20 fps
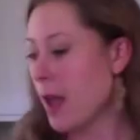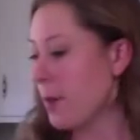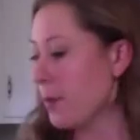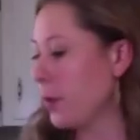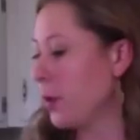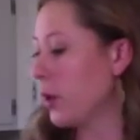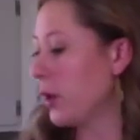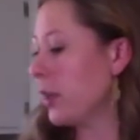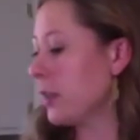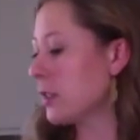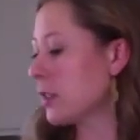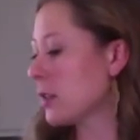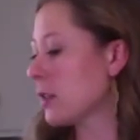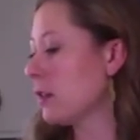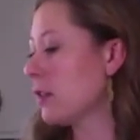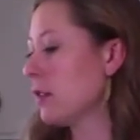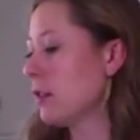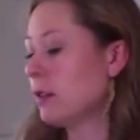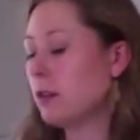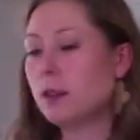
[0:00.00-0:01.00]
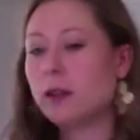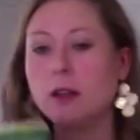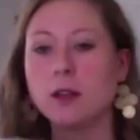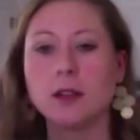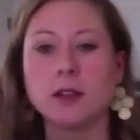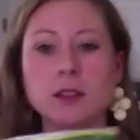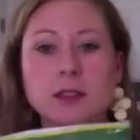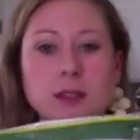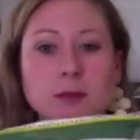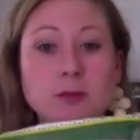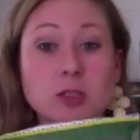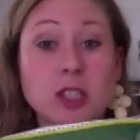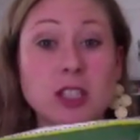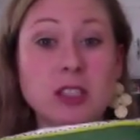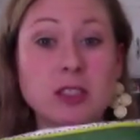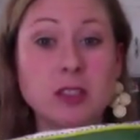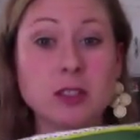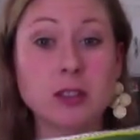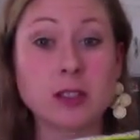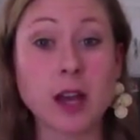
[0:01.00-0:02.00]
put some
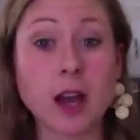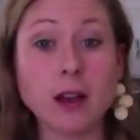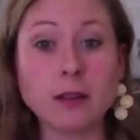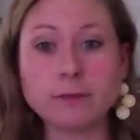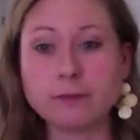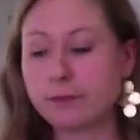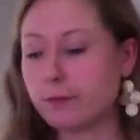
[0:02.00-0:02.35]
cheese on top,